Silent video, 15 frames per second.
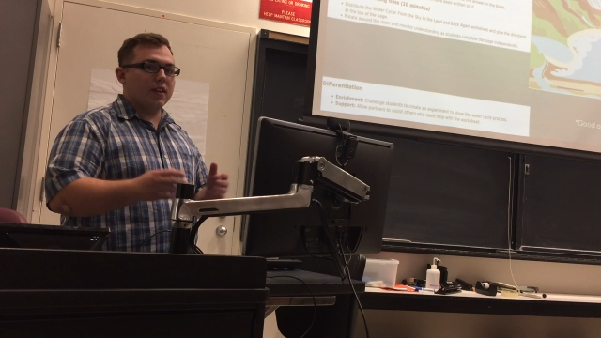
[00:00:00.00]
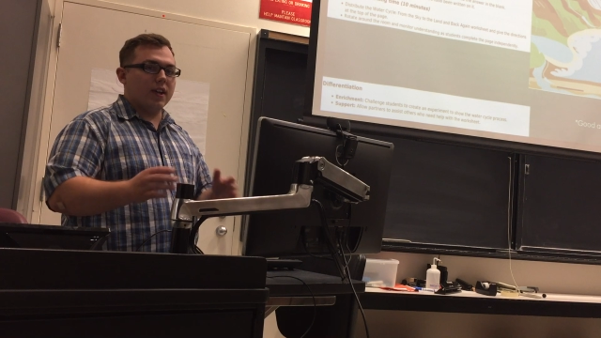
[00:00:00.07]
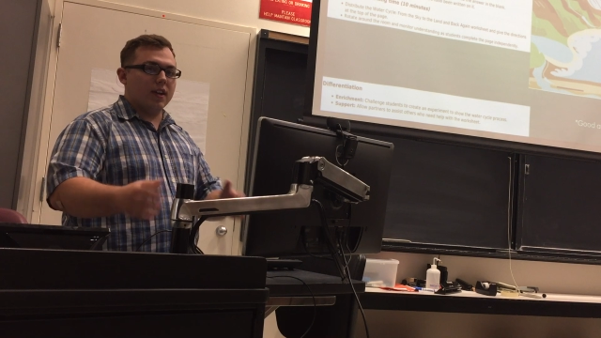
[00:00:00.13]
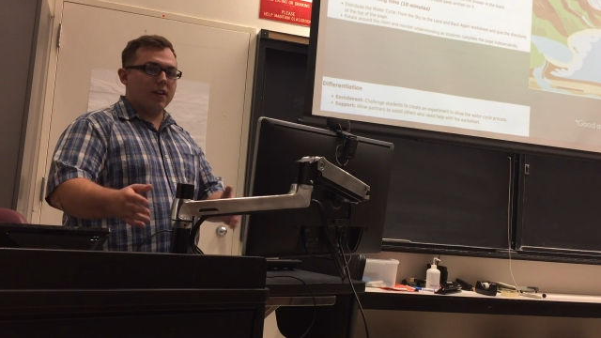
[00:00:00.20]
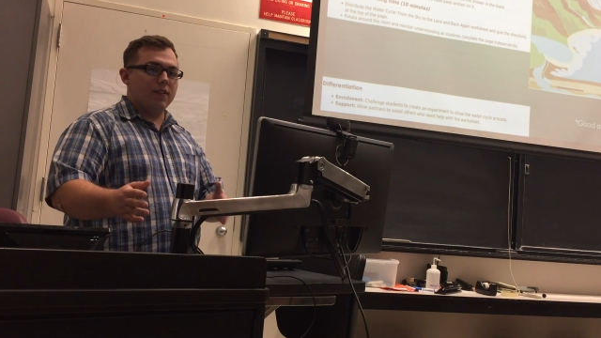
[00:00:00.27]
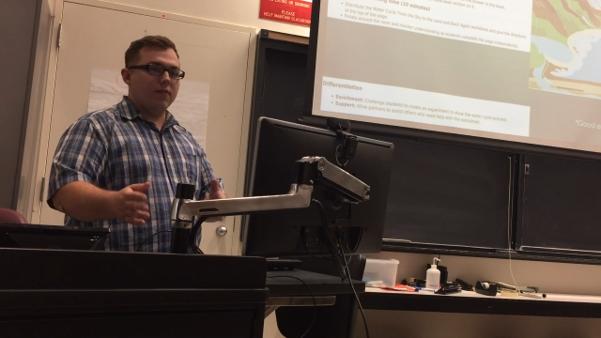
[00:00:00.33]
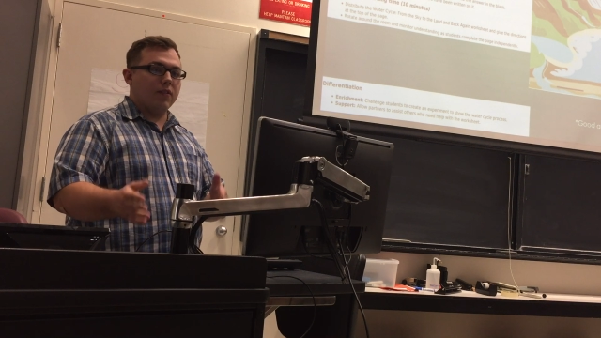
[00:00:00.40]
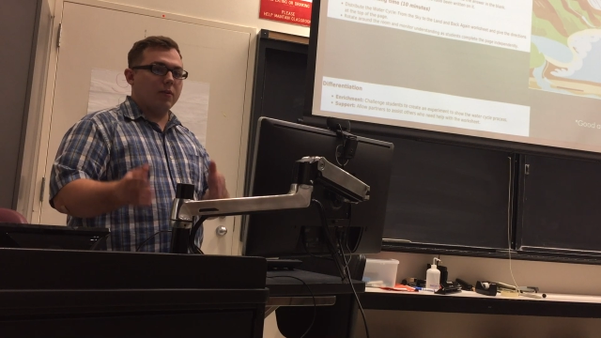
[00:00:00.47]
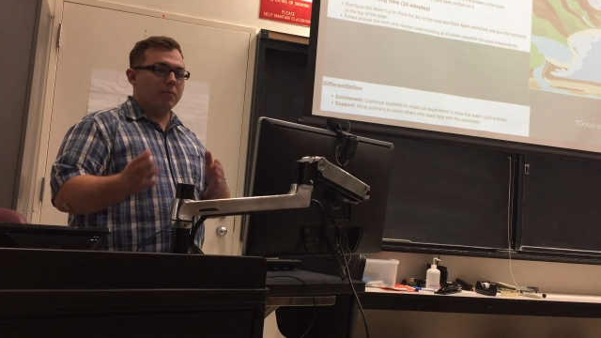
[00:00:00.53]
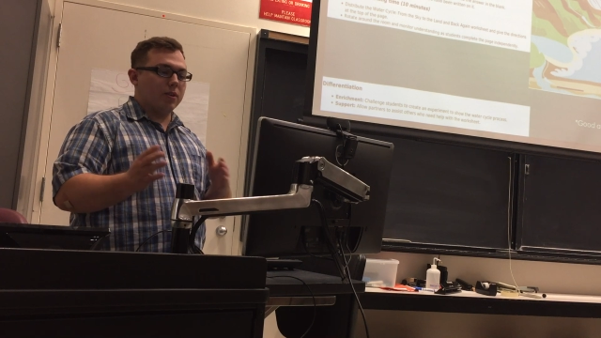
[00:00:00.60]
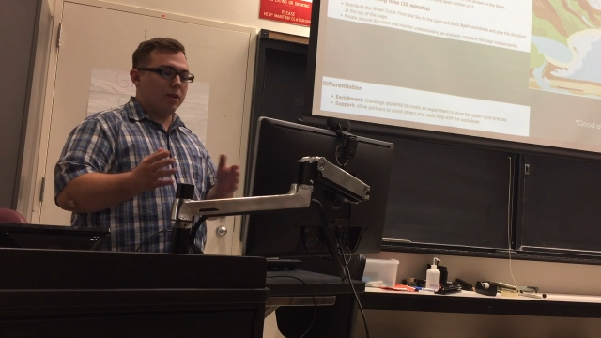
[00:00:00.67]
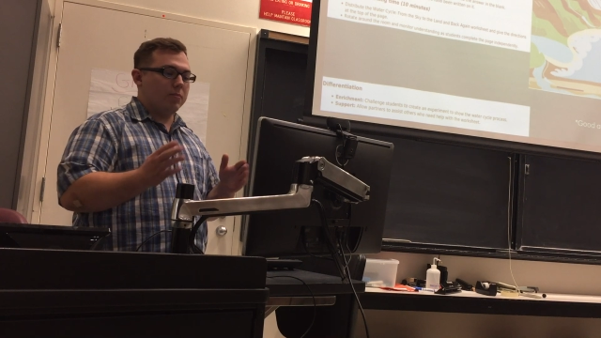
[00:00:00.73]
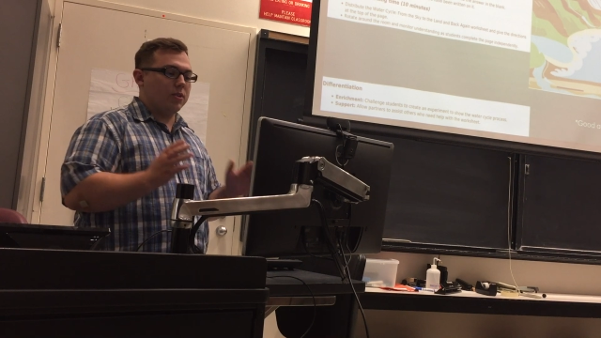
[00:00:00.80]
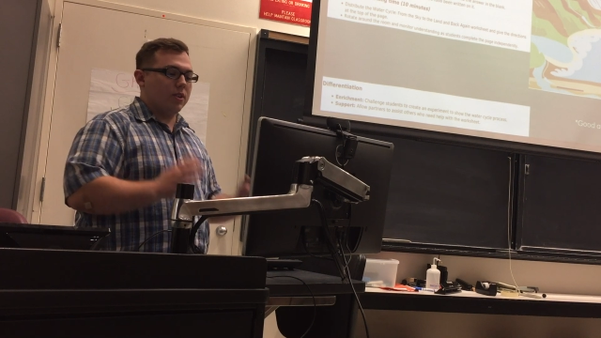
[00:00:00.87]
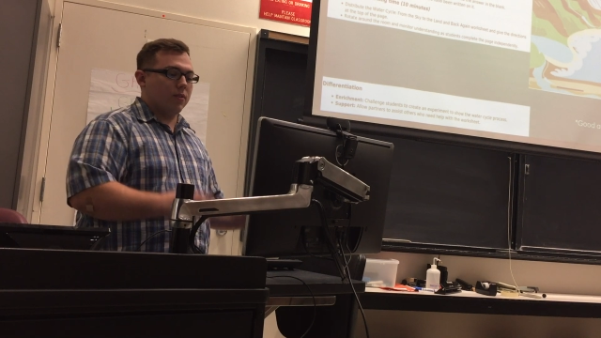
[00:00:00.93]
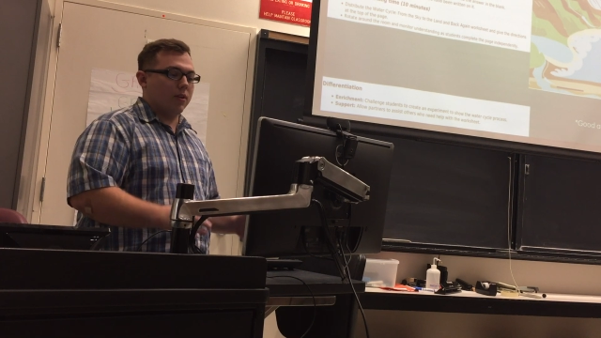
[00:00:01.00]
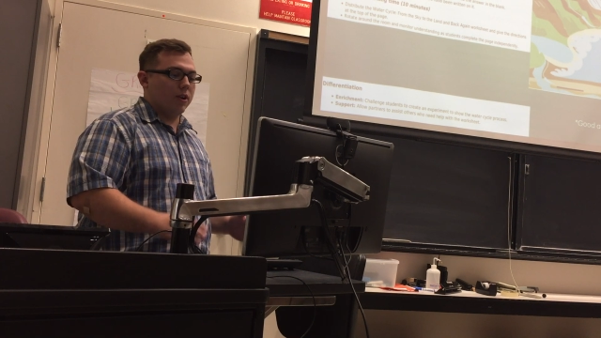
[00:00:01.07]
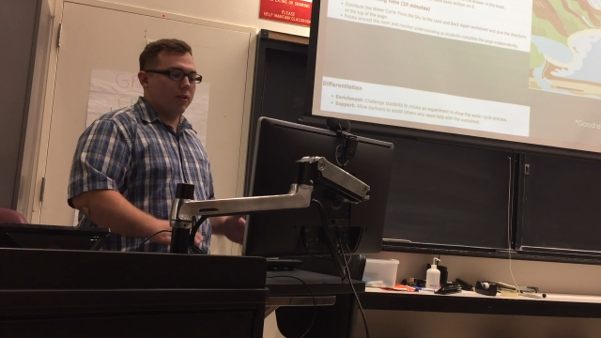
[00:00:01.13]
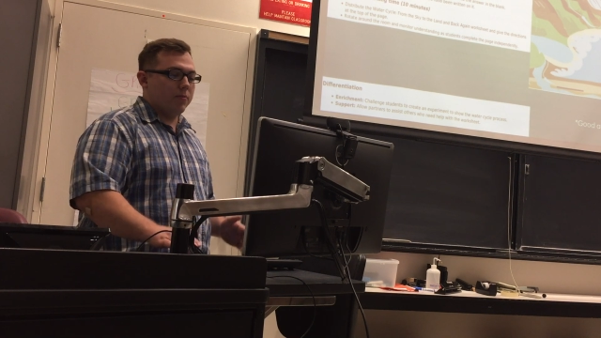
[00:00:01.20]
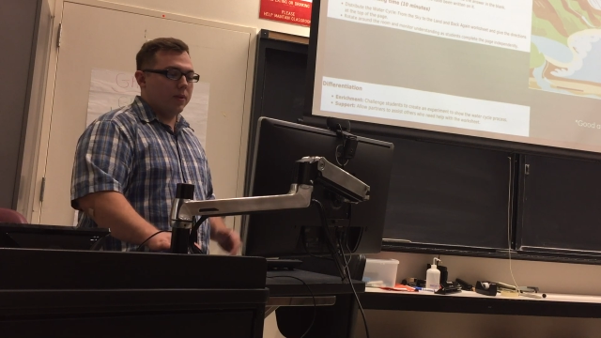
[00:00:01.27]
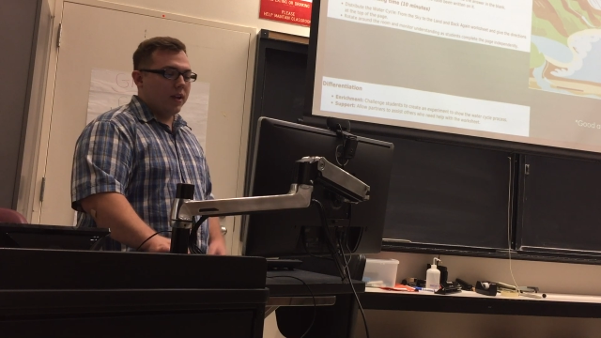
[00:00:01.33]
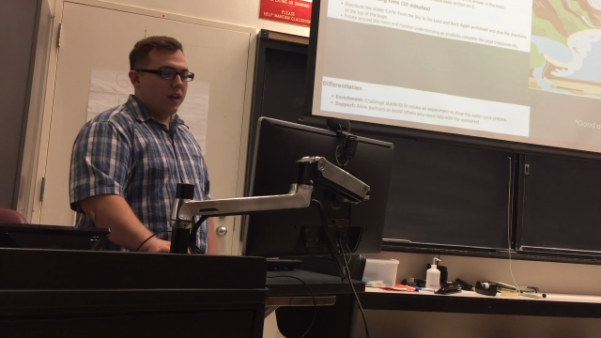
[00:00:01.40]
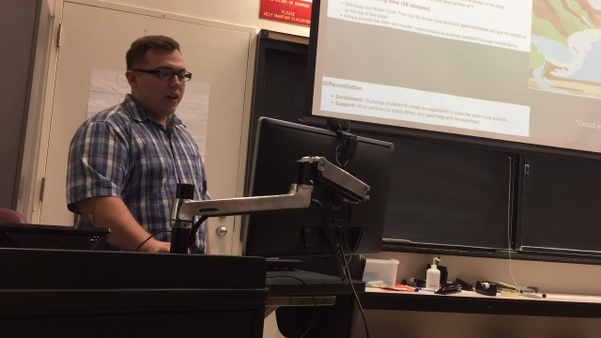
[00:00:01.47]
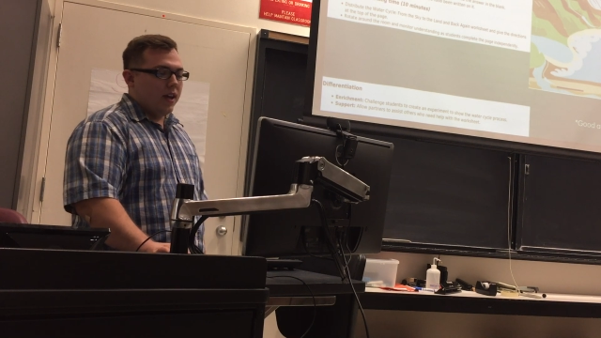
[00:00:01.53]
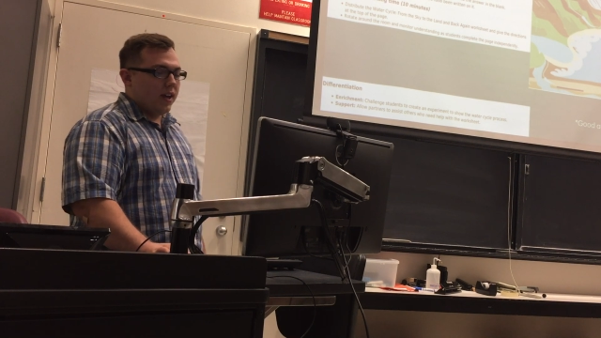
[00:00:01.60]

like from group to group.